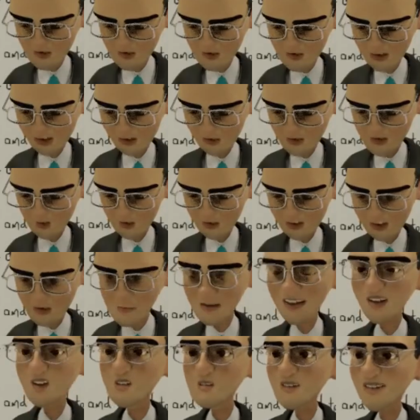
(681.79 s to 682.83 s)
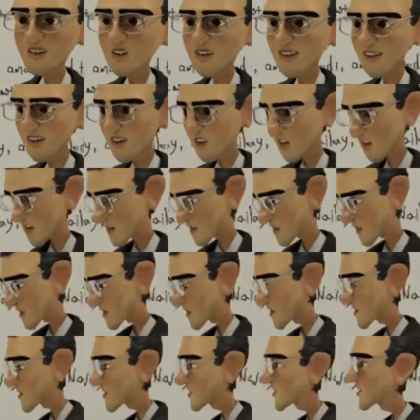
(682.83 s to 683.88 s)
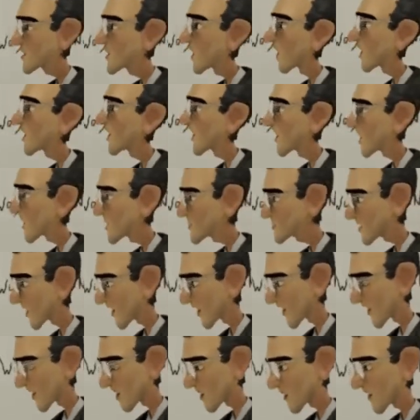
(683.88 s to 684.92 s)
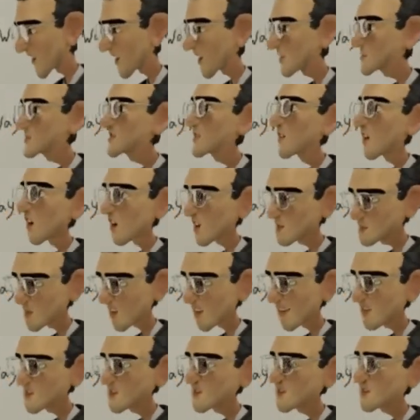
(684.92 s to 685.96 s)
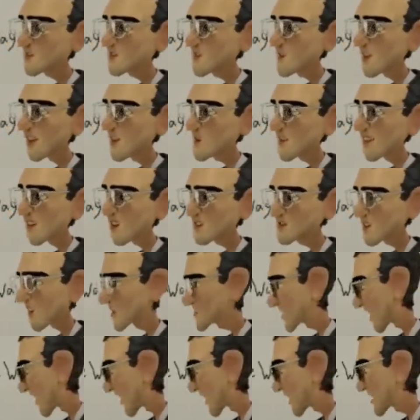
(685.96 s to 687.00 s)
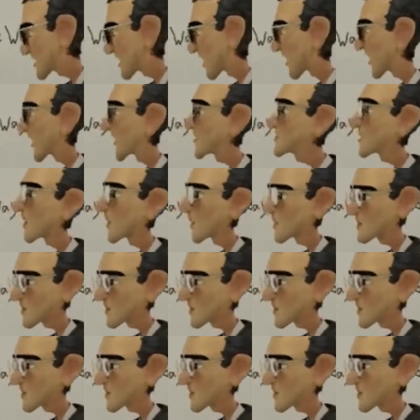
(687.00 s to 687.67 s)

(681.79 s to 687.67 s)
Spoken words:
And so let me ask again, why go back and keep the law of Moses when we have a better testament?